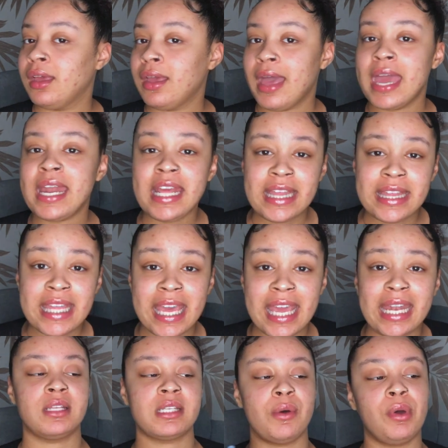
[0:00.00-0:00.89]

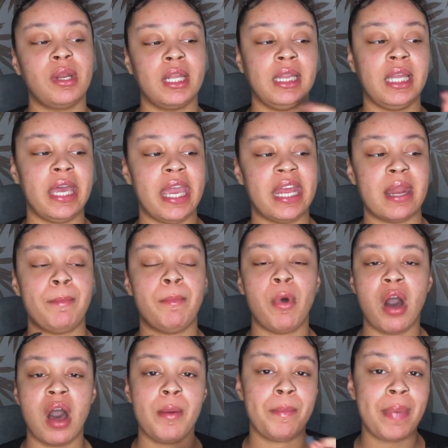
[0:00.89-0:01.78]
anything so I want to learn
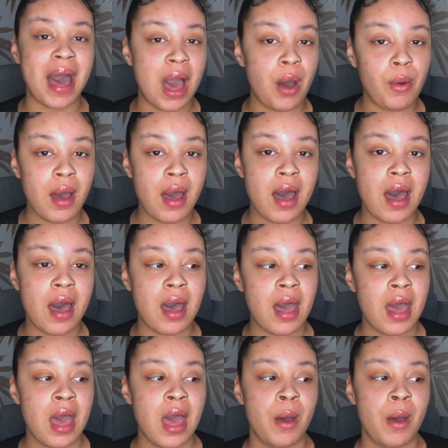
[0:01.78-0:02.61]
more about her.